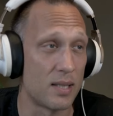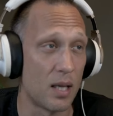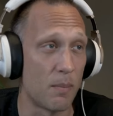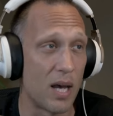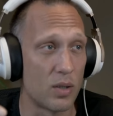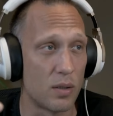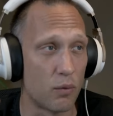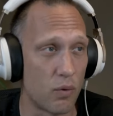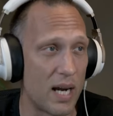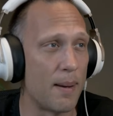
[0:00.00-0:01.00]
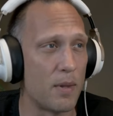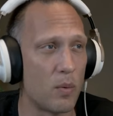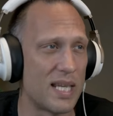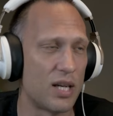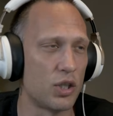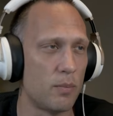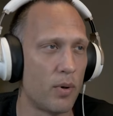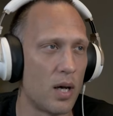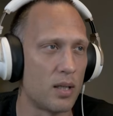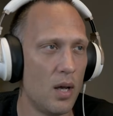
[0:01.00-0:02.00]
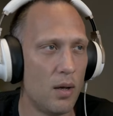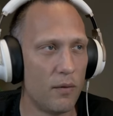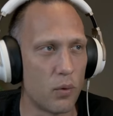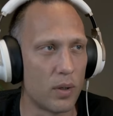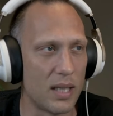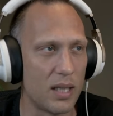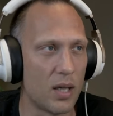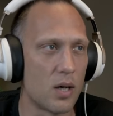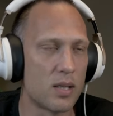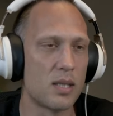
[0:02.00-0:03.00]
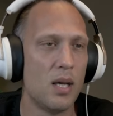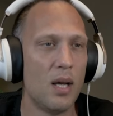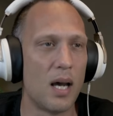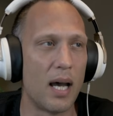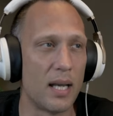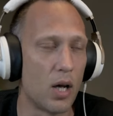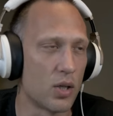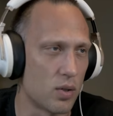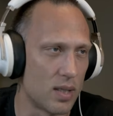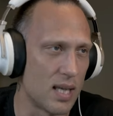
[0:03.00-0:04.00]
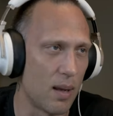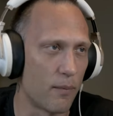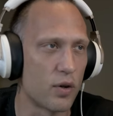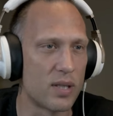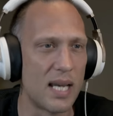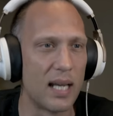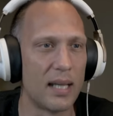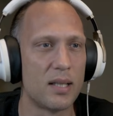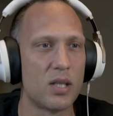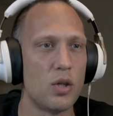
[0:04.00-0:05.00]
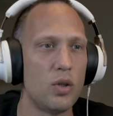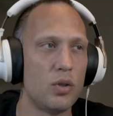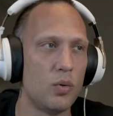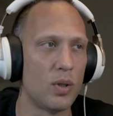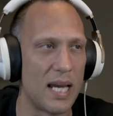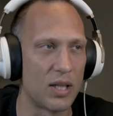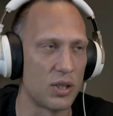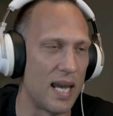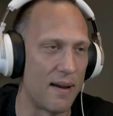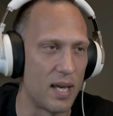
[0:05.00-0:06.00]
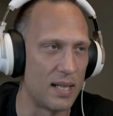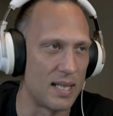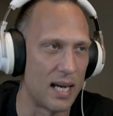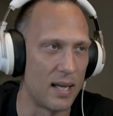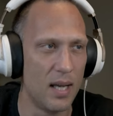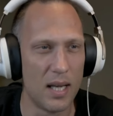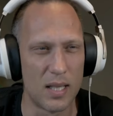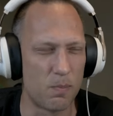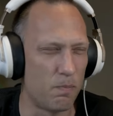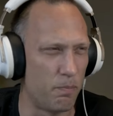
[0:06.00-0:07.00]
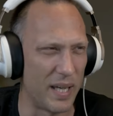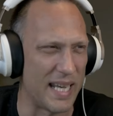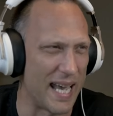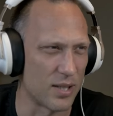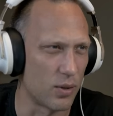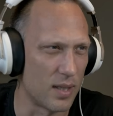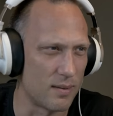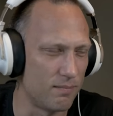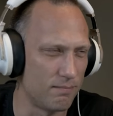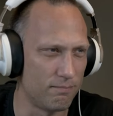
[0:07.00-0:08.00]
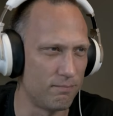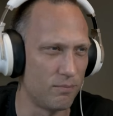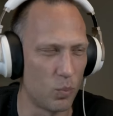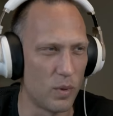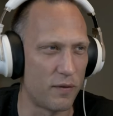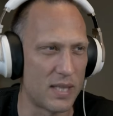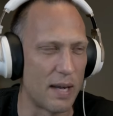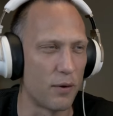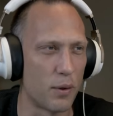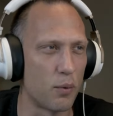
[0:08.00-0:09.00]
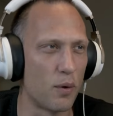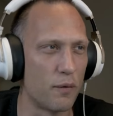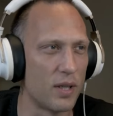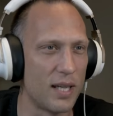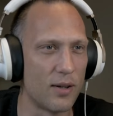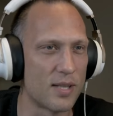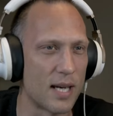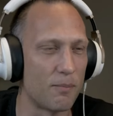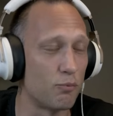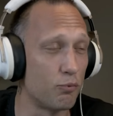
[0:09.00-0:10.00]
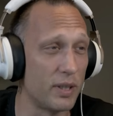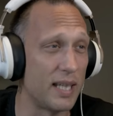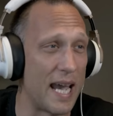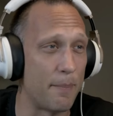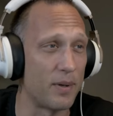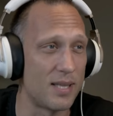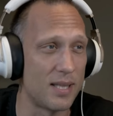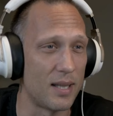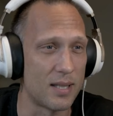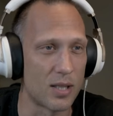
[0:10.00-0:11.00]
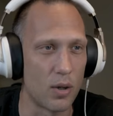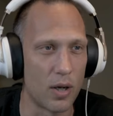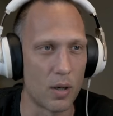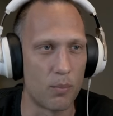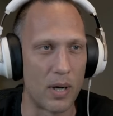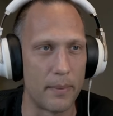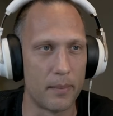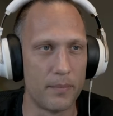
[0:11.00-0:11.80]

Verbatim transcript: the amount of RAM that was actually bought for the EOS, uh, and also the same for selling. So you, you can actually have that data. It's big hassle that we've suffered through for years, and I'm really happy to see that it's no longer a problem.